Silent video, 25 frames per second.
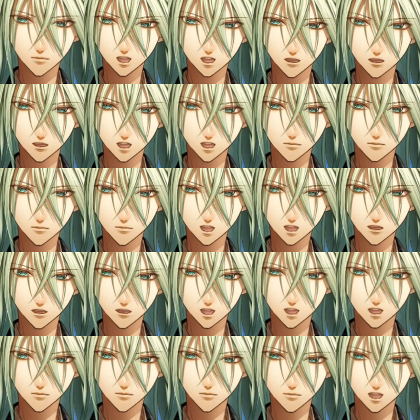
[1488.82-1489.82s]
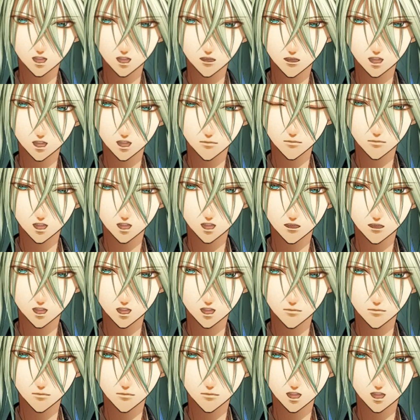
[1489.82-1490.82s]
I guess I should have left you to someone
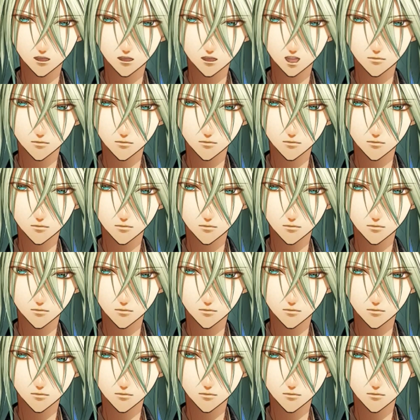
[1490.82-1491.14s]
else.